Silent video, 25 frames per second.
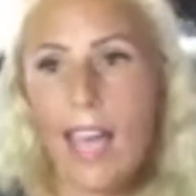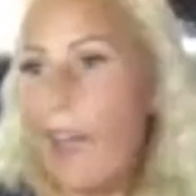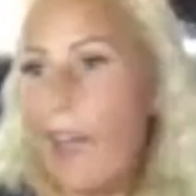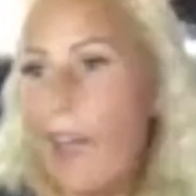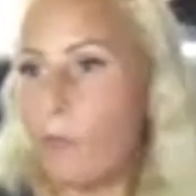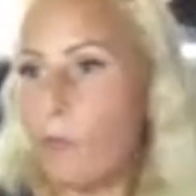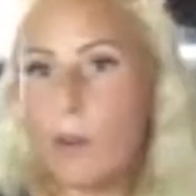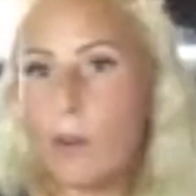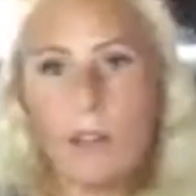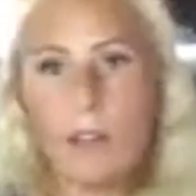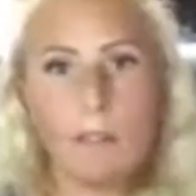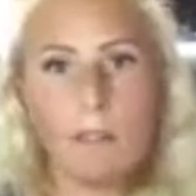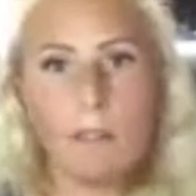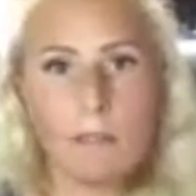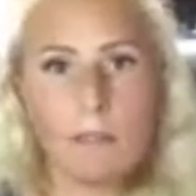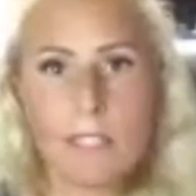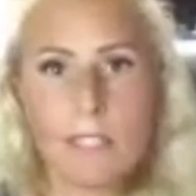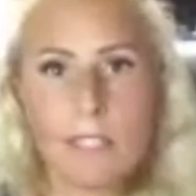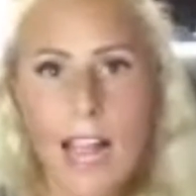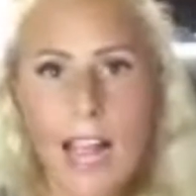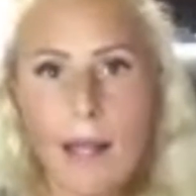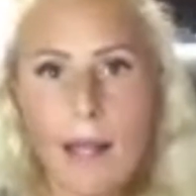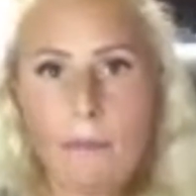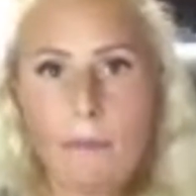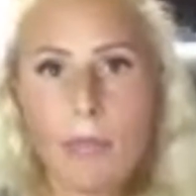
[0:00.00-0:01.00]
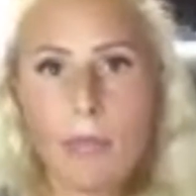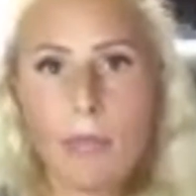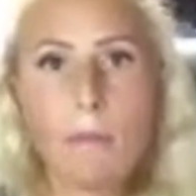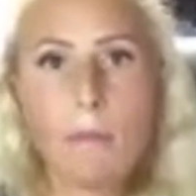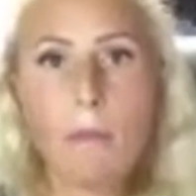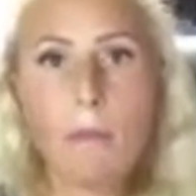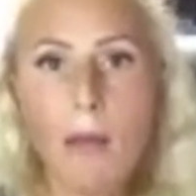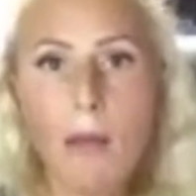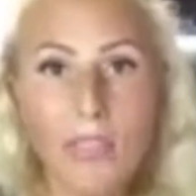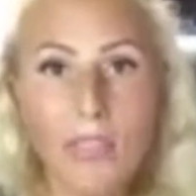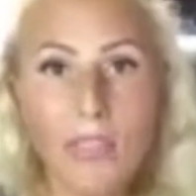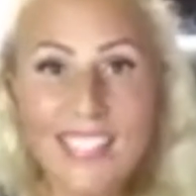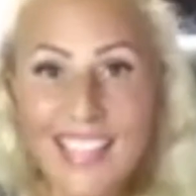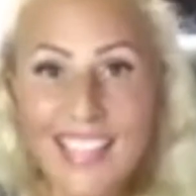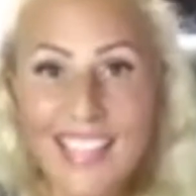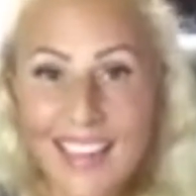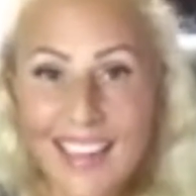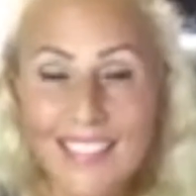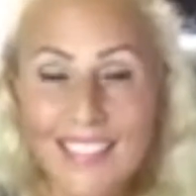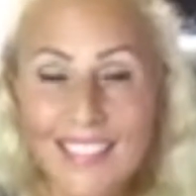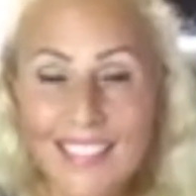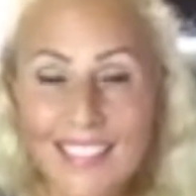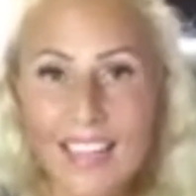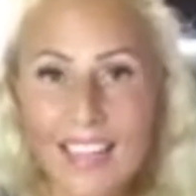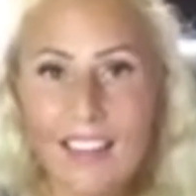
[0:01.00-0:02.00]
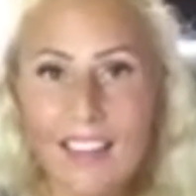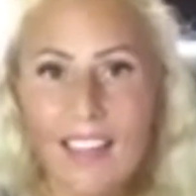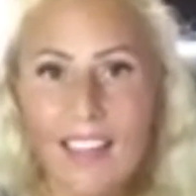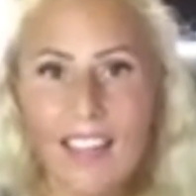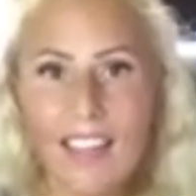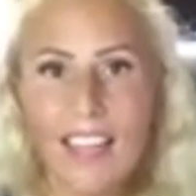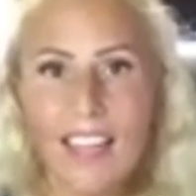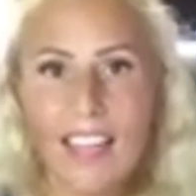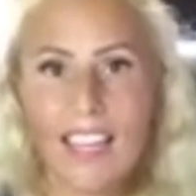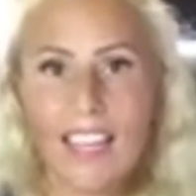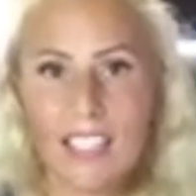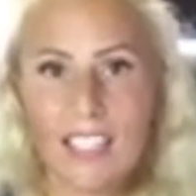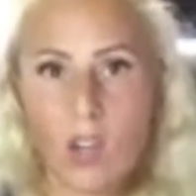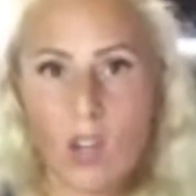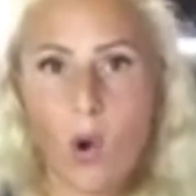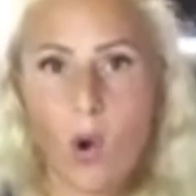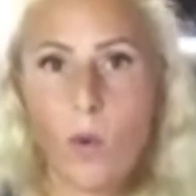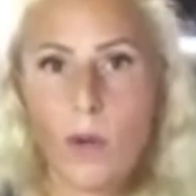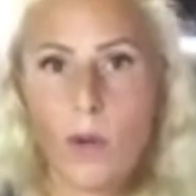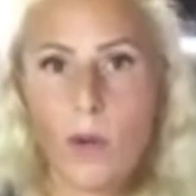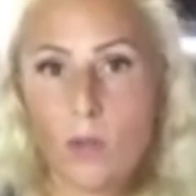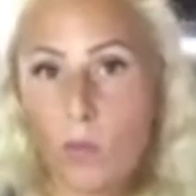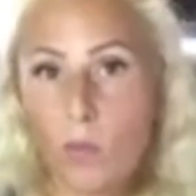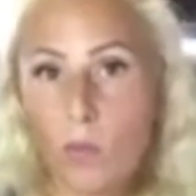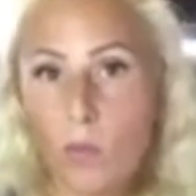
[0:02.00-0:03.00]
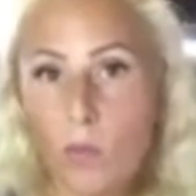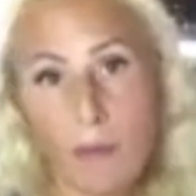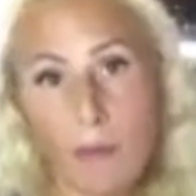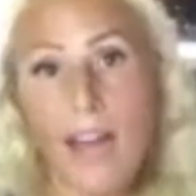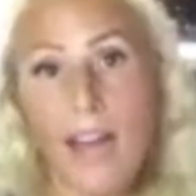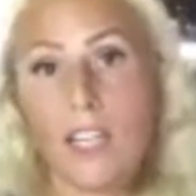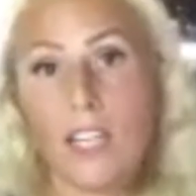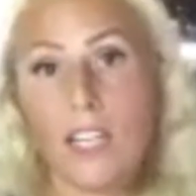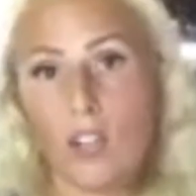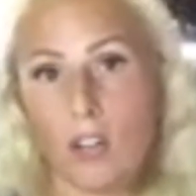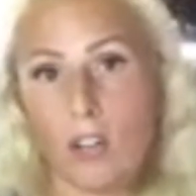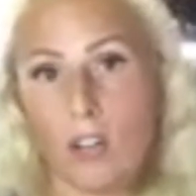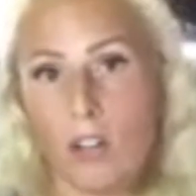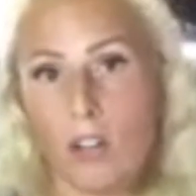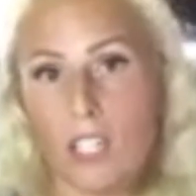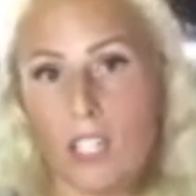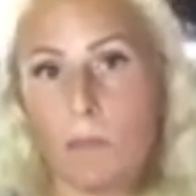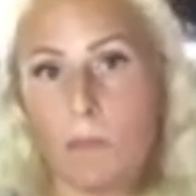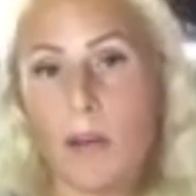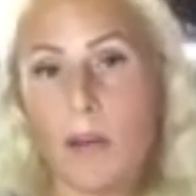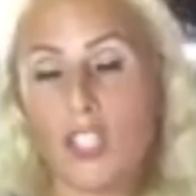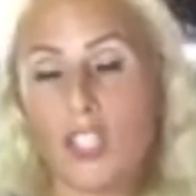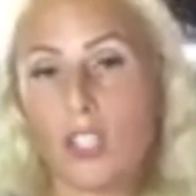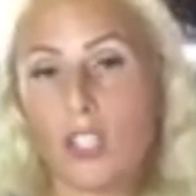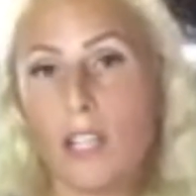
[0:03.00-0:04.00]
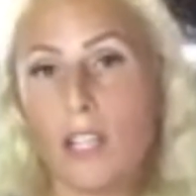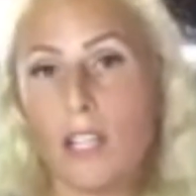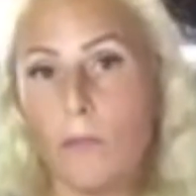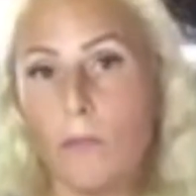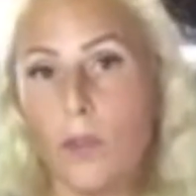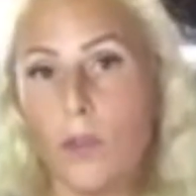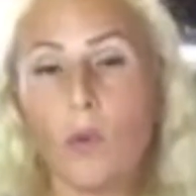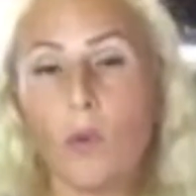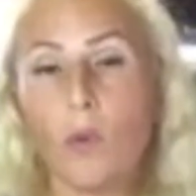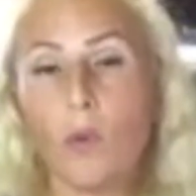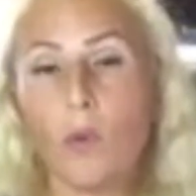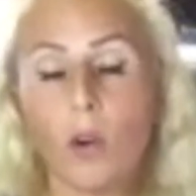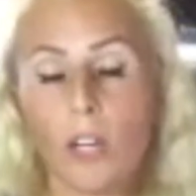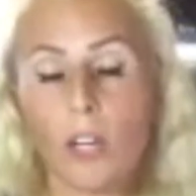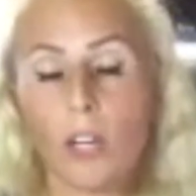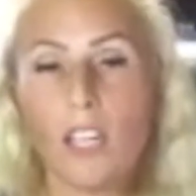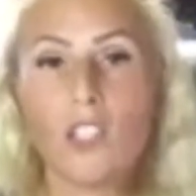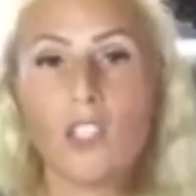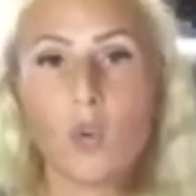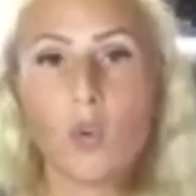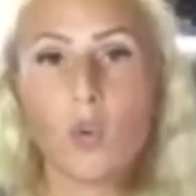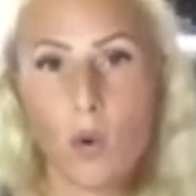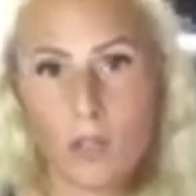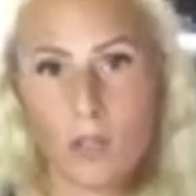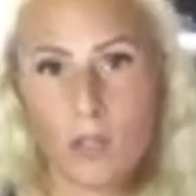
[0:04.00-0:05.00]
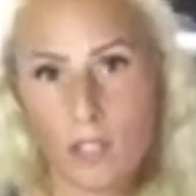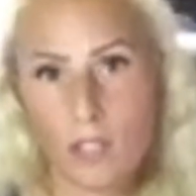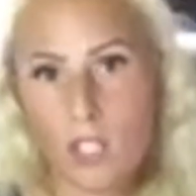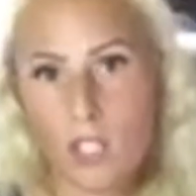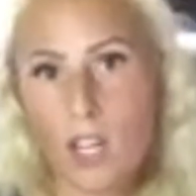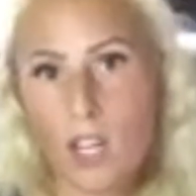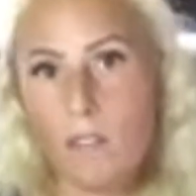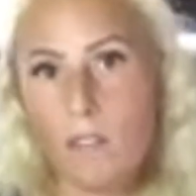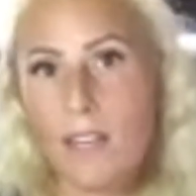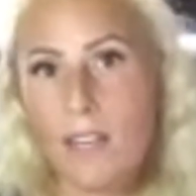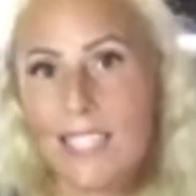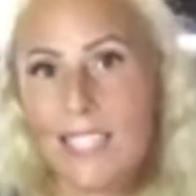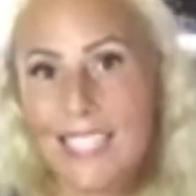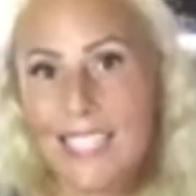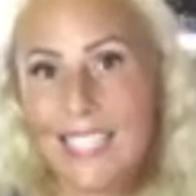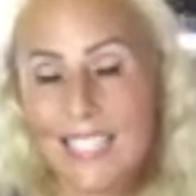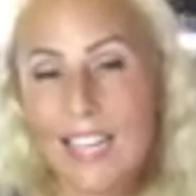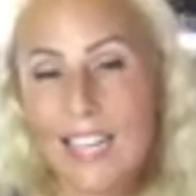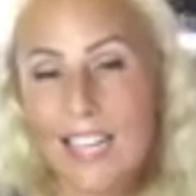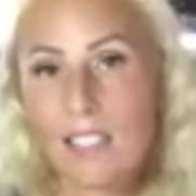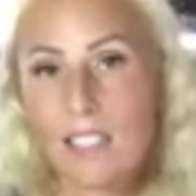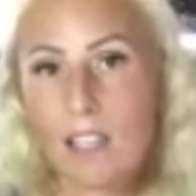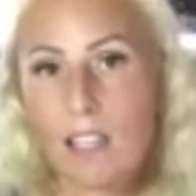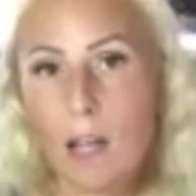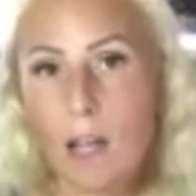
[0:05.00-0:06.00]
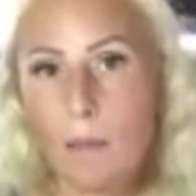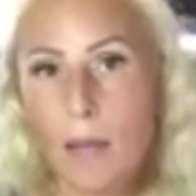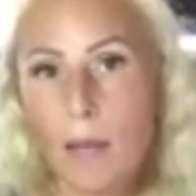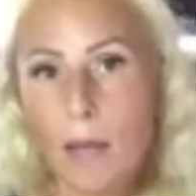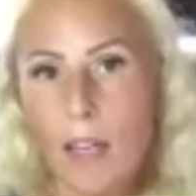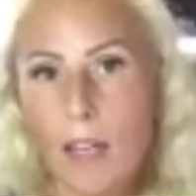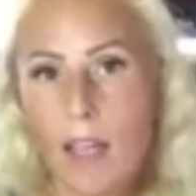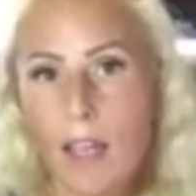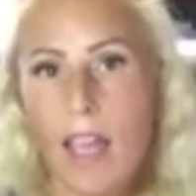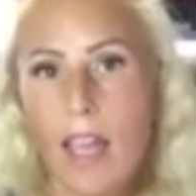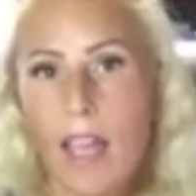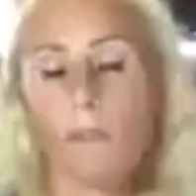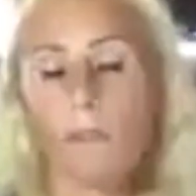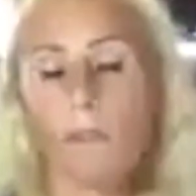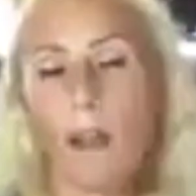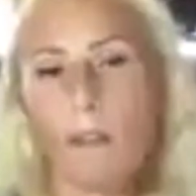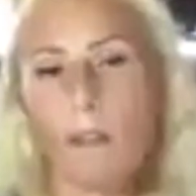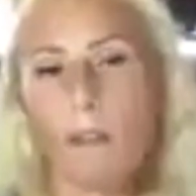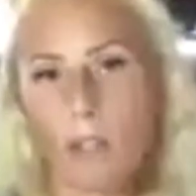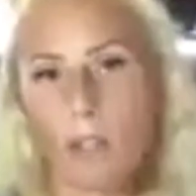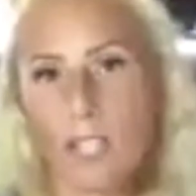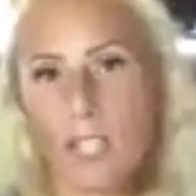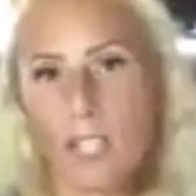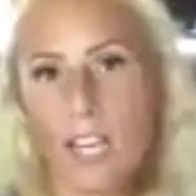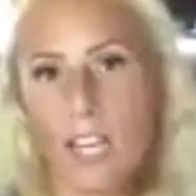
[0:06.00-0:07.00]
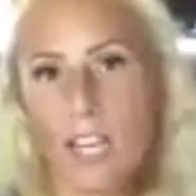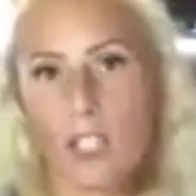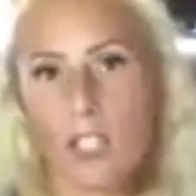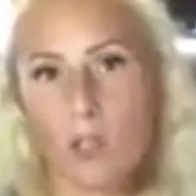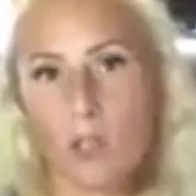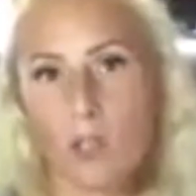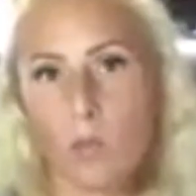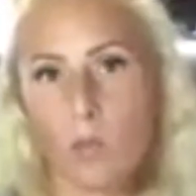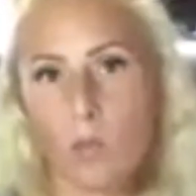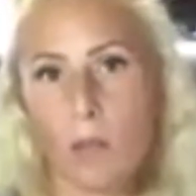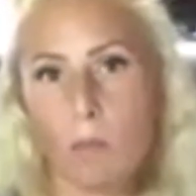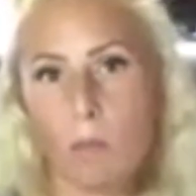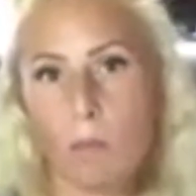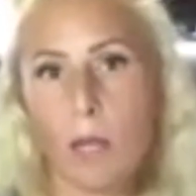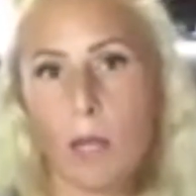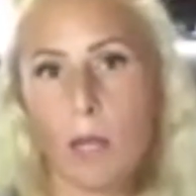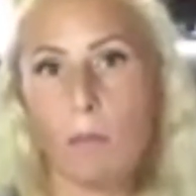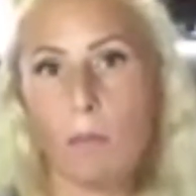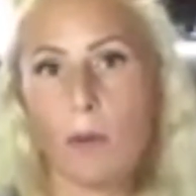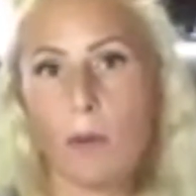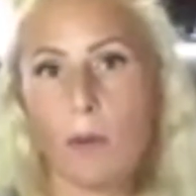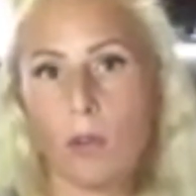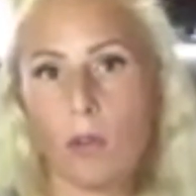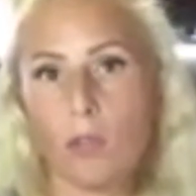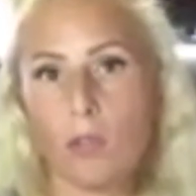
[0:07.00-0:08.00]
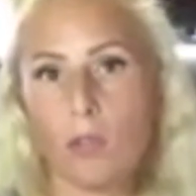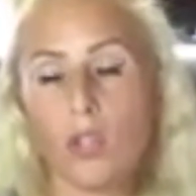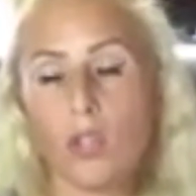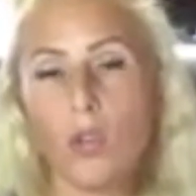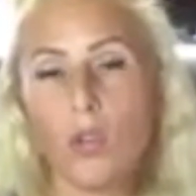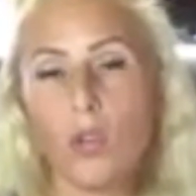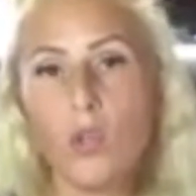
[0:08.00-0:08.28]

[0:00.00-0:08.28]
Every time the month is ending, it's always a reminder, especially if you're working towards achieving Success Club, have you had enough conversations with people?